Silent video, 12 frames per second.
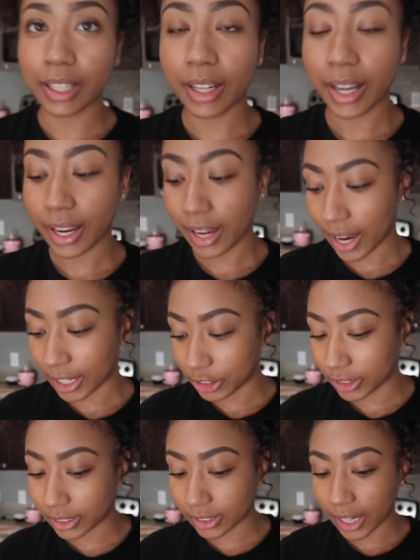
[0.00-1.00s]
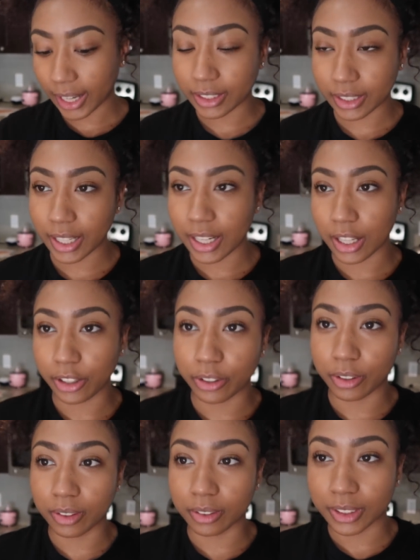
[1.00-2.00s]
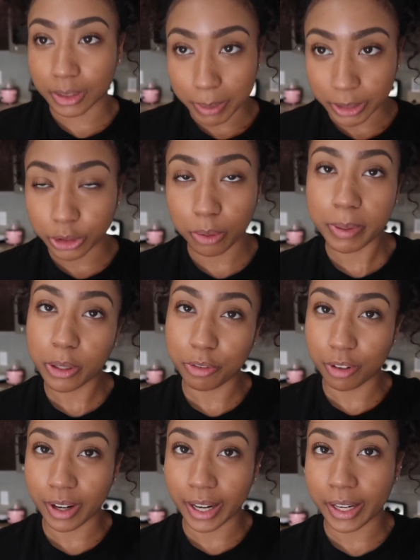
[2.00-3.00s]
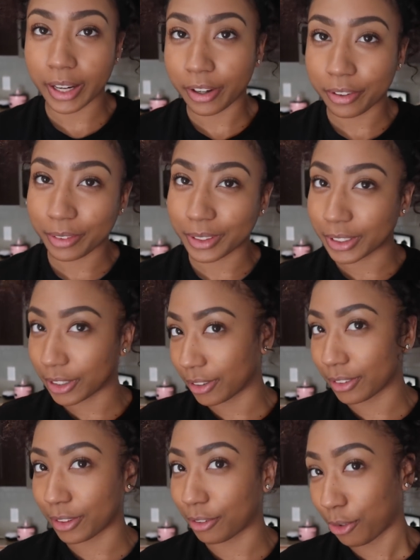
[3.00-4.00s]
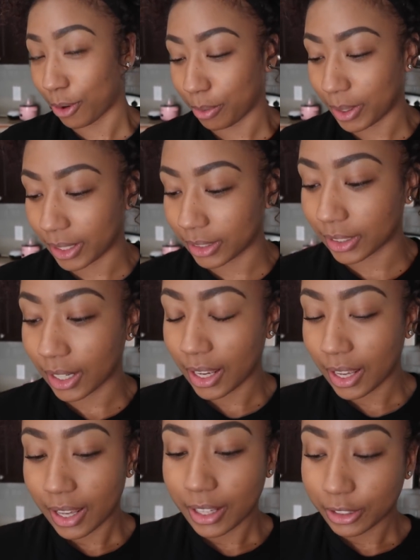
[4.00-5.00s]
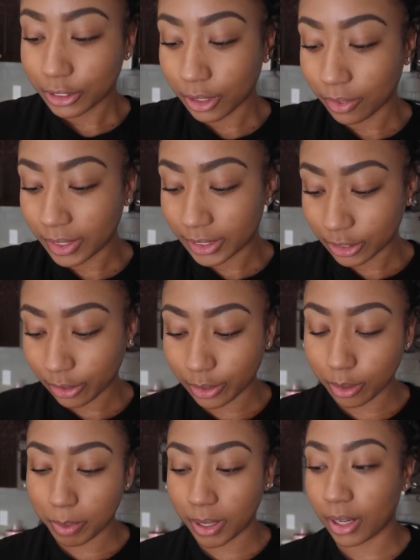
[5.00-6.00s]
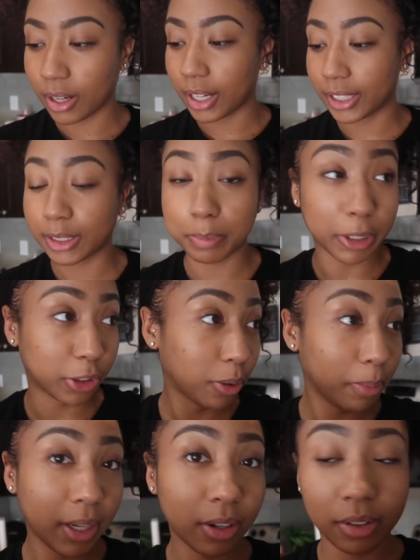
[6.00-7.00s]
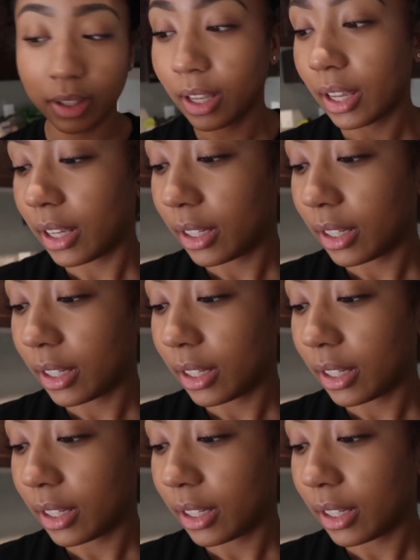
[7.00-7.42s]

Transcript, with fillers: Sunday, I just like to eat a little special meal for right now until the 4 weeks. So this is going to be a special meal.